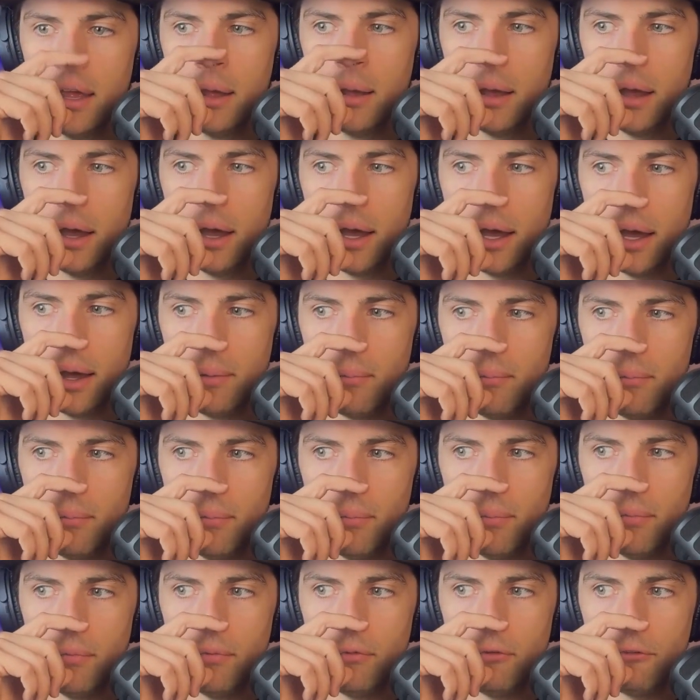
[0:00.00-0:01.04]

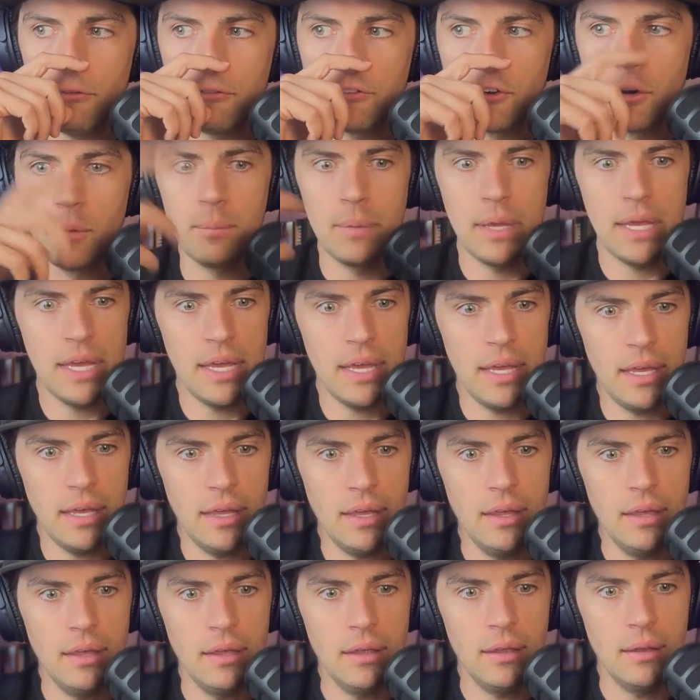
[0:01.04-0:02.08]
for
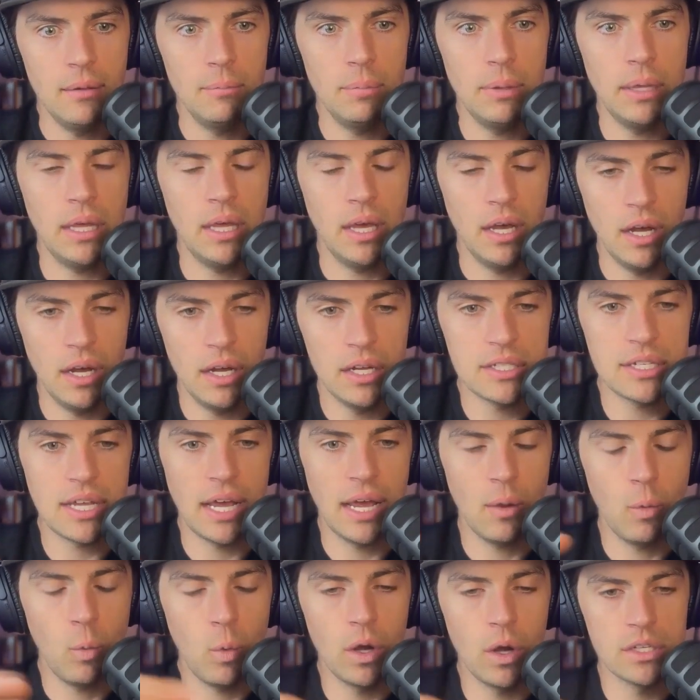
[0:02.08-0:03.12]
me, because I
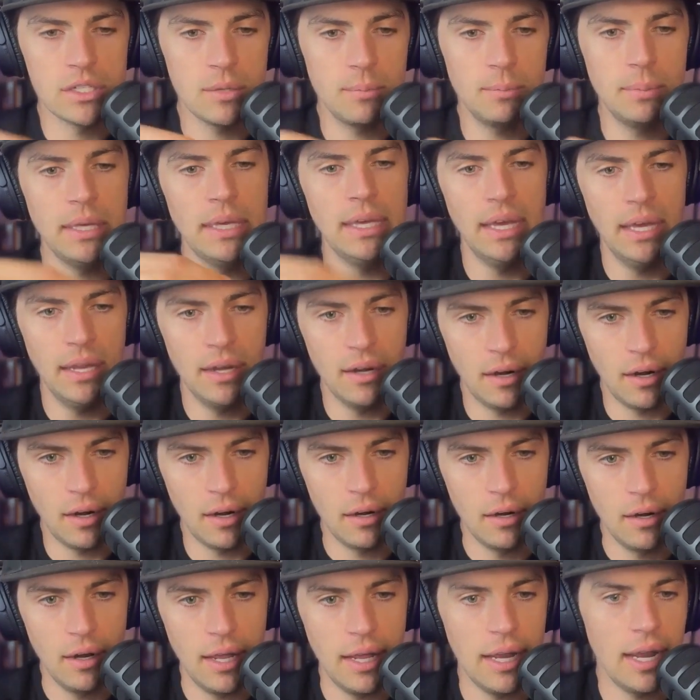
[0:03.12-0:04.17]
was a
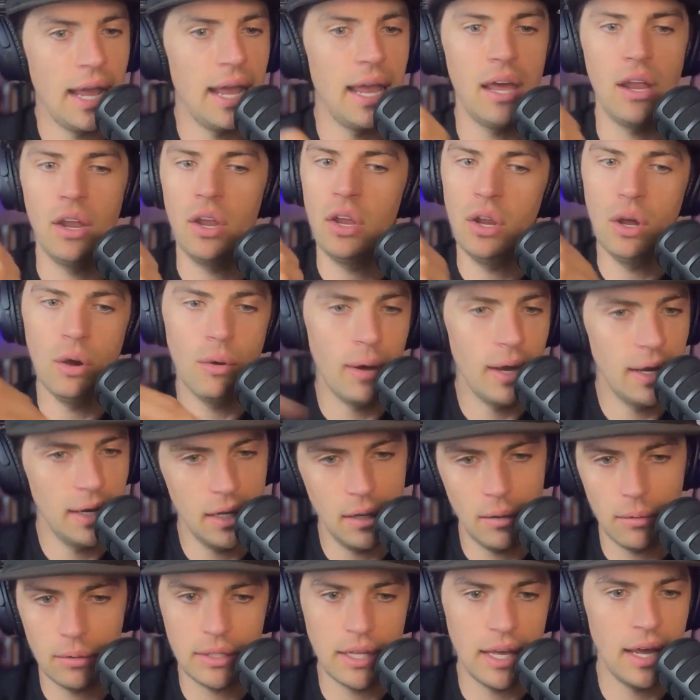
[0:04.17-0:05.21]
beginner and I had no
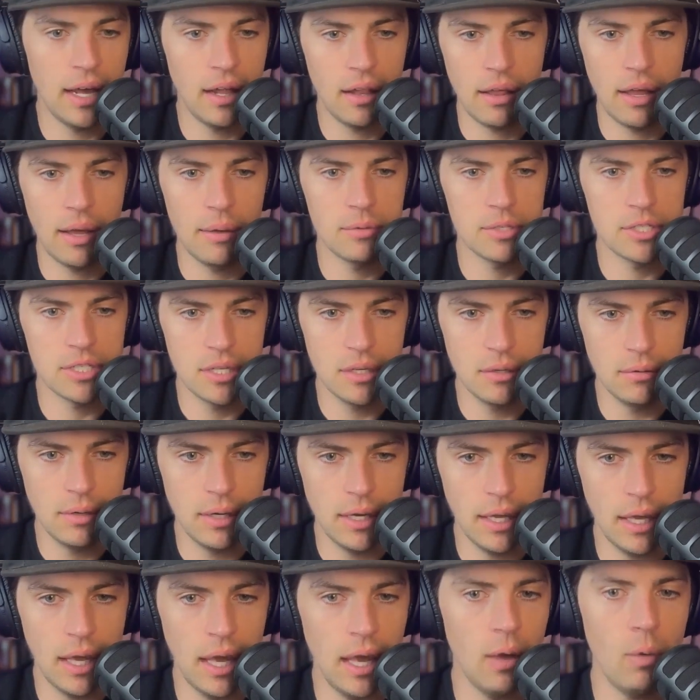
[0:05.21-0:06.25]
idea what the hell I was
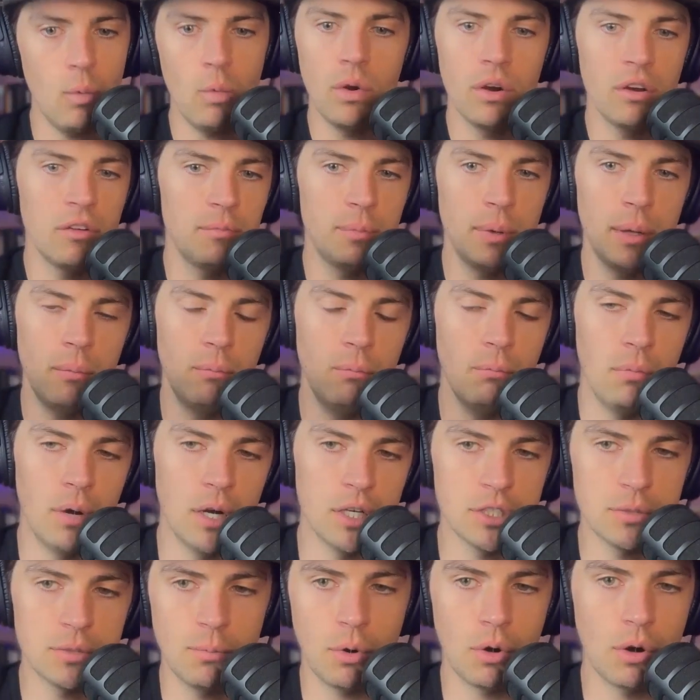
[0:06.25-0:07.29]
doing, it would have been
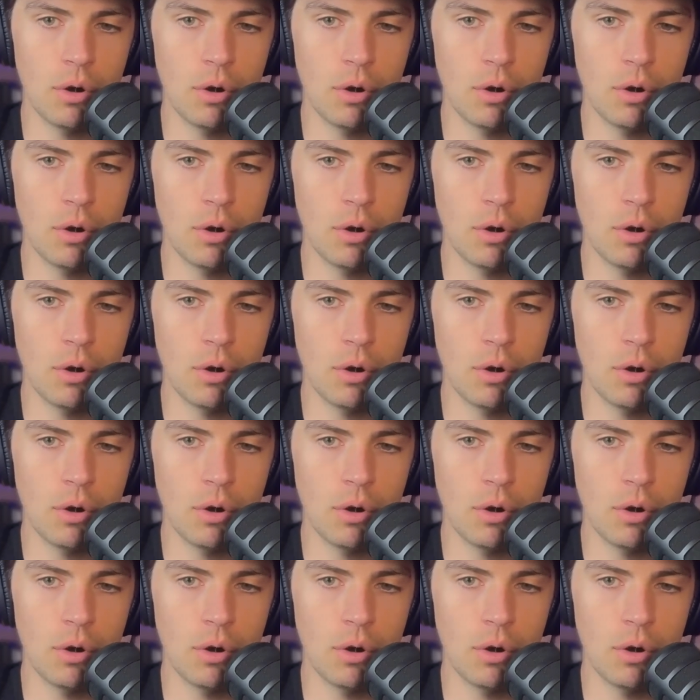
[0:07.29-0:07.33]
much more